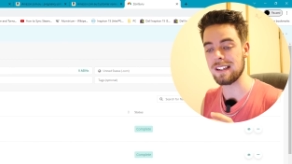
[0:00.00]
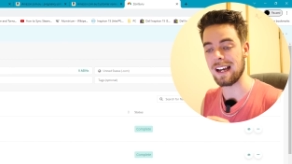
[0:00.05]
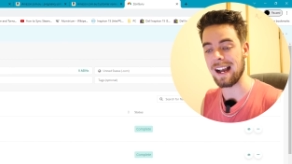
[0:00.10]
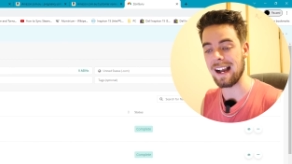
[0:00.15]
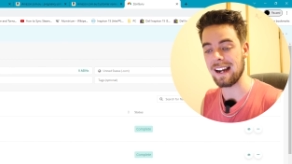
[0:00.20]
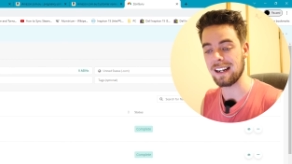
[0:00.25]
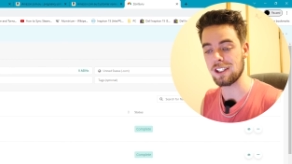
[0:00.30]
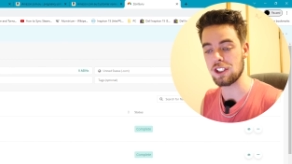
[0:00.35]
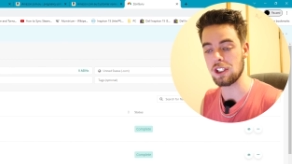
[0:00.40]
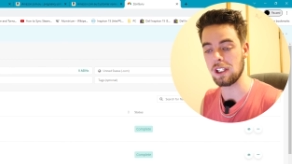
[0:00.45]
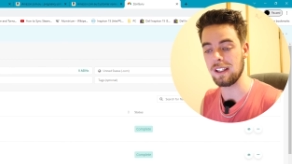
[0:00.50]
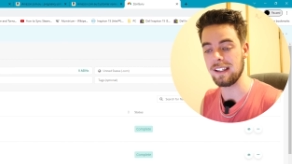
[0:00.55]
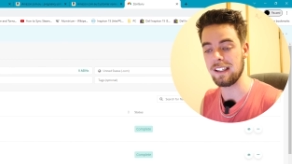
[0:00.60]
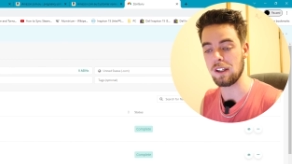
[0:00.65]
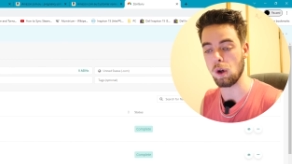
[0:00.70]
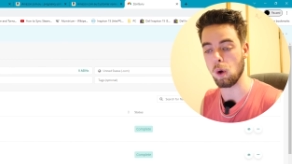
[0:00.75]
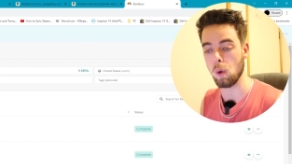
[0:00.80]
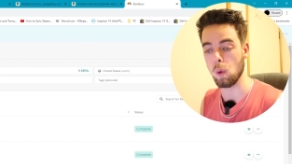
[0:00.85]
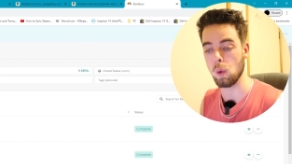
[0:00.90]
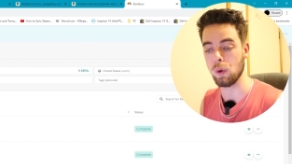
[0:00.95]
is actually
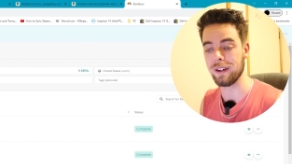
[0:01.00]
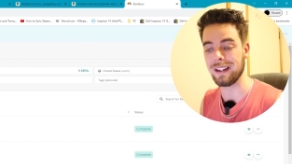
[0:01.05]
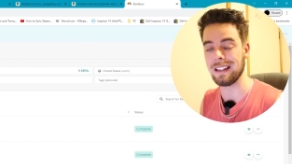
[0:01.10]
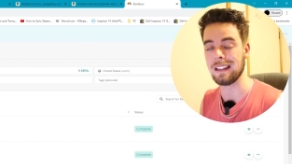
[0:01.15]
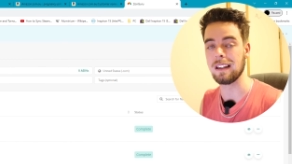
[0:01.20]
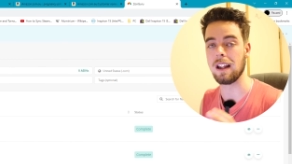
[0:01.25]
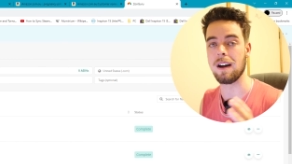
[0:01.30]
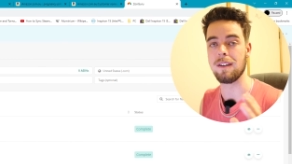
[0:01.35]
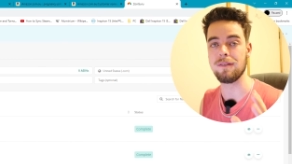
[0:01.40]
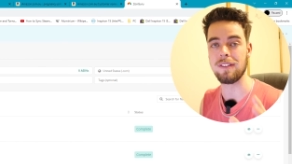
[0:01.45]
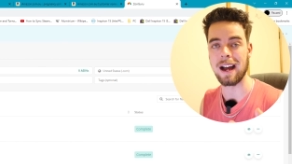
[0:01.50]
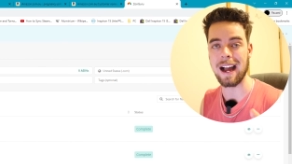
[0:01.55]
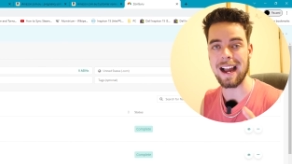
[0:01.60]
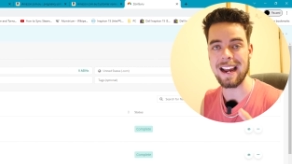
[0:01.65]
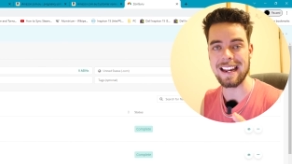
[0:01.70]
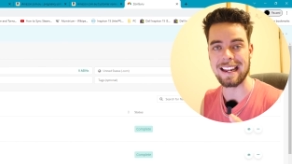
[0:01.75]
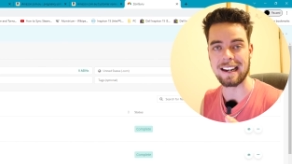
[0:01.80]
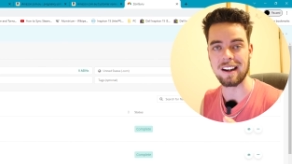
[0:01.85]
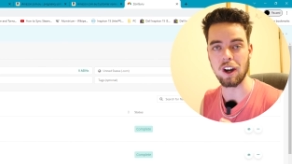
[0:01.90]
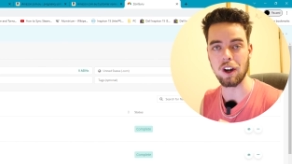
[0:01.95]
called Love
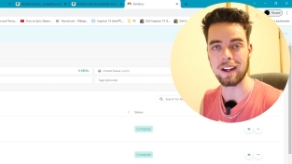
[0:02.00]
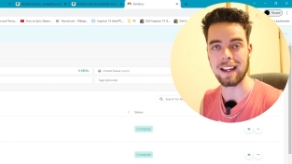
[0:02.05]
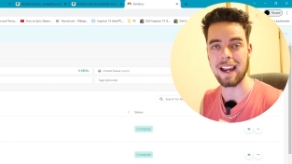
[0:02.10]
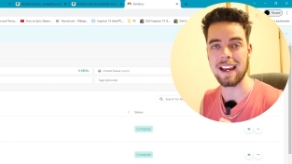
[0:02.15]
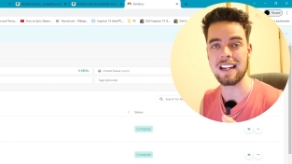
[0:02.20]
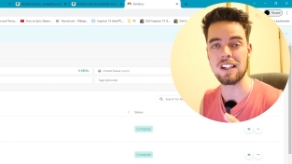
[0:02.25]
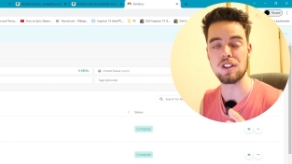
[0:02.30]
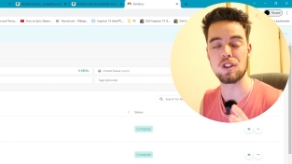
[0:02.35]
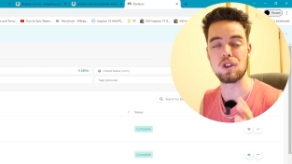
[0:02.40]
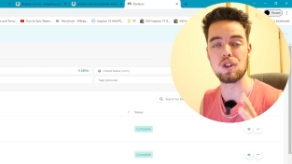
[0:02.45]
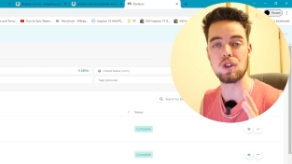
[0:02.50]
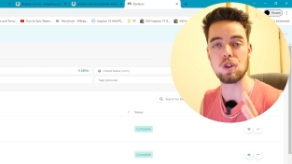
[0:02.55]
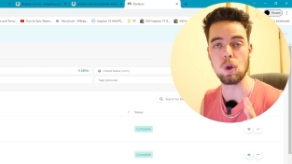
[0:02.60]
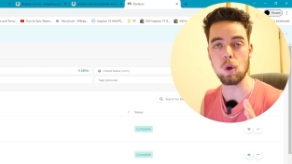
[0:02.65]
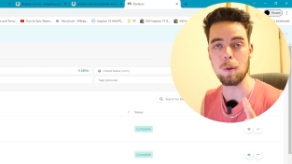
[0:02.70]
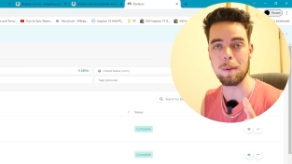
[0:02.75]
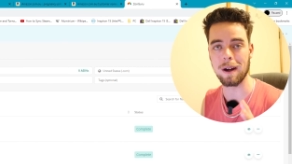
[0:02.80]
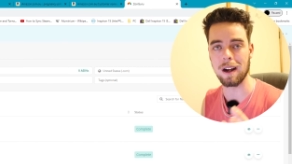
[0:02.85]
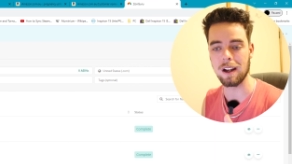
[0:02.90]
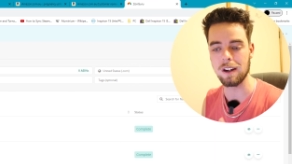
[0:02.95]
Hate, okay? And it's
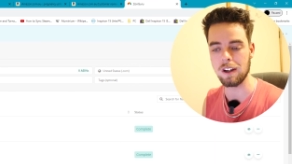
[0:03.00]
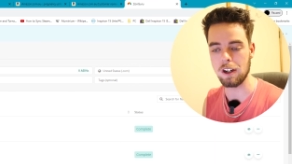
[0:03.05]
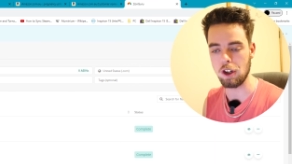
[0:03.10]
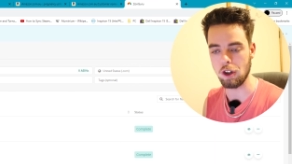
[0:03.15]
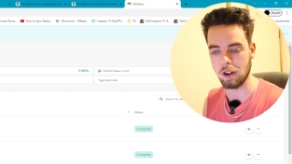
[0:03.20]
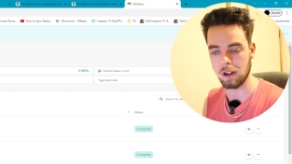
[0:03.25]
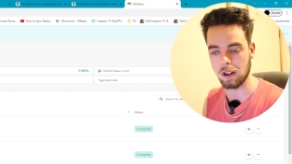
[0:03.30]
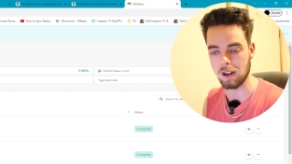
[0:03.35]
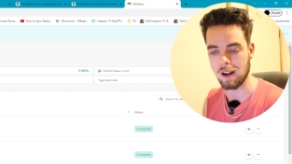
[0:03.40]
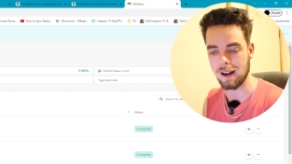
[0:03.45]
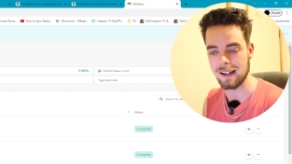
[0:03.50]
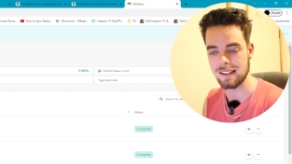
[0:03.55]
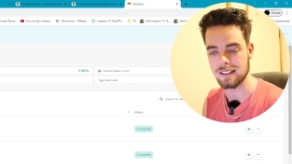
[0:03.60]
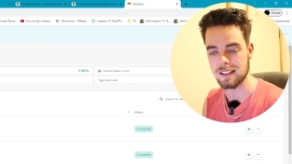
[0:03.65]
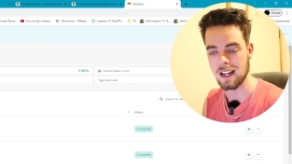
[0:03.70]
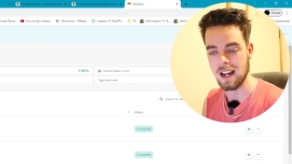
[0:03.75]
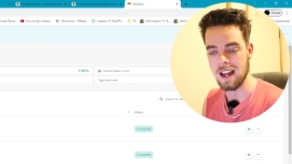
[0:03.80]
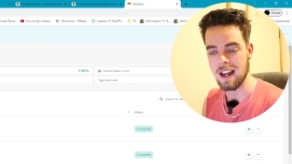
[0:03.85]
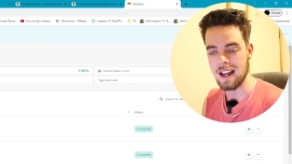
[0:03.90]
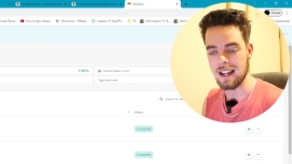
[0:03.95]
super underutilized.